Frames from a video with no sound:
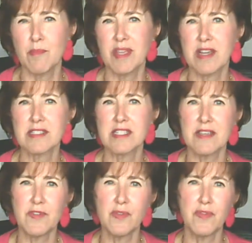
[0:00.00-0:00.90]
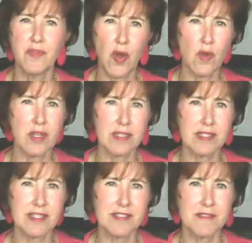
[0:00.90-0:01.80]
Because if you
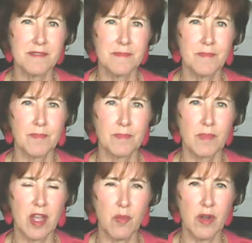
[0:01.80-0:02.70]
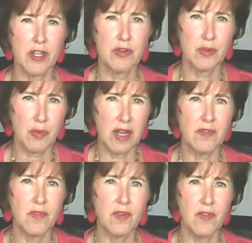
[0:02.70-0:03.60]
focus on what you're
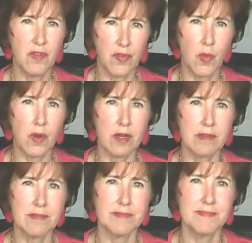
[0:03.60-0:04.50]
grateful for,